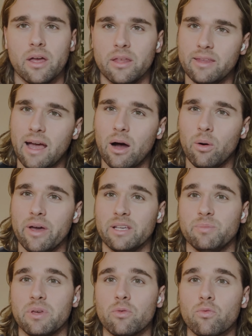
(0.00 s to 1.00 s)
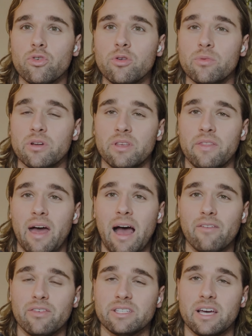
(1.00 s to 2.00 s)
Now, it's being rumoured that the
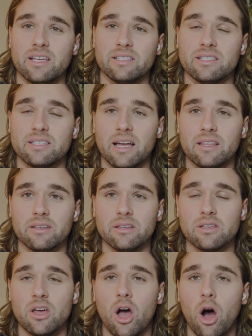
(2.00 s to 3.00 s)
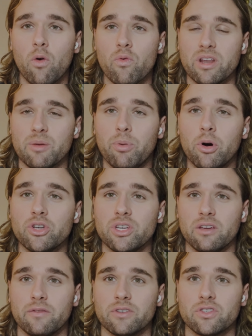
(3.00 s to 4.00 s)
advertising standards are really
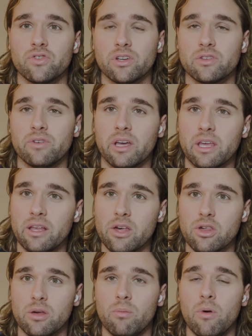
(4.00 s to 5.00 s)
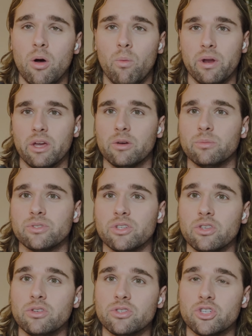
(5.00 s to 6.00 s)
pushing for stricter regulation when it comes to
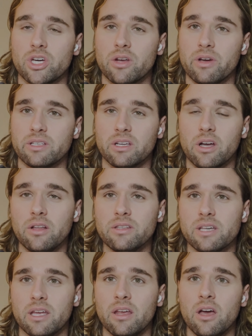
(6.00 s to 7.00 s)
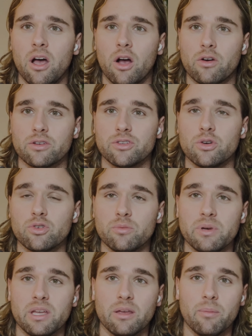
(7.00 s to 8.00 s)
user-generated content across social
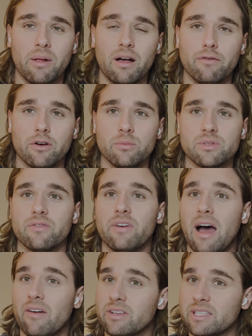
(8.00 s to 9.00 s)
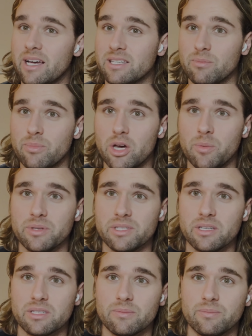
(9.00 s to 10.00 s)
media platforms for advertising
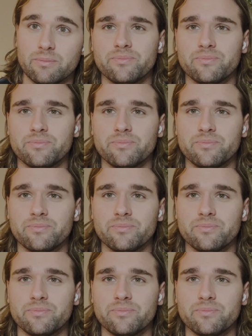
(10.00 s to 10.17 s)
purposes.